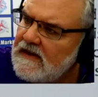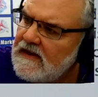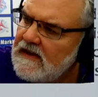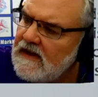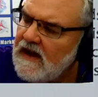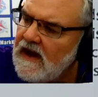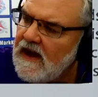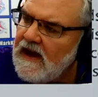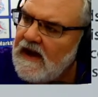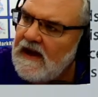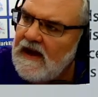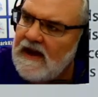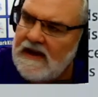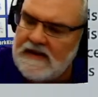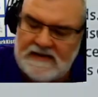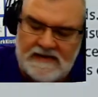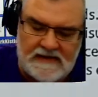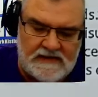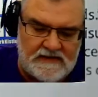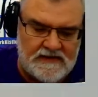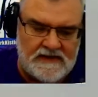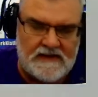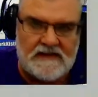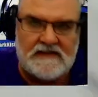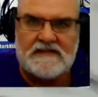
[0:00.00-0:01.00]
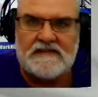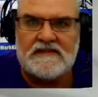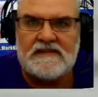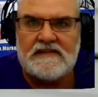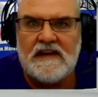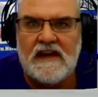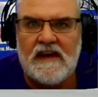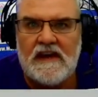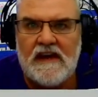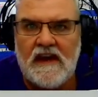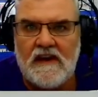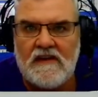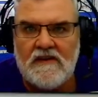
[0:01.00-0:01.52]
I, I did this,
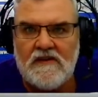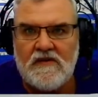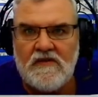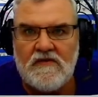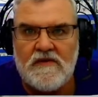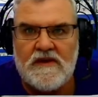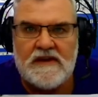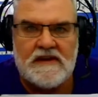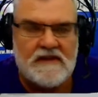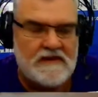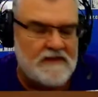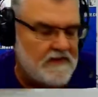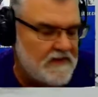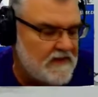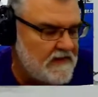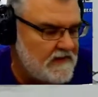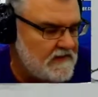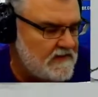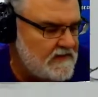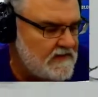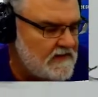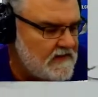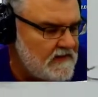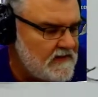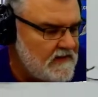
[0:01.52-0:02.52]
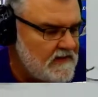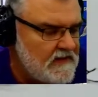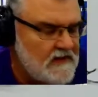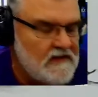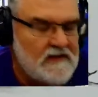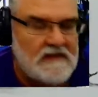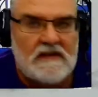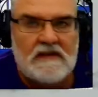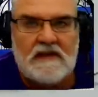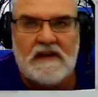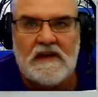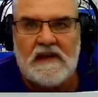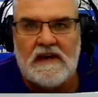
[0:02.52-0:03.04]
I, I created this
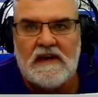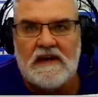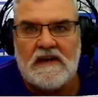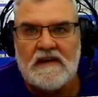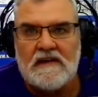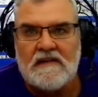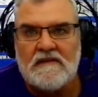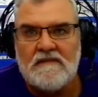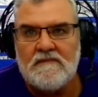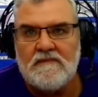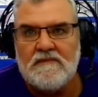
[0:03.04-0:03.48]
uh,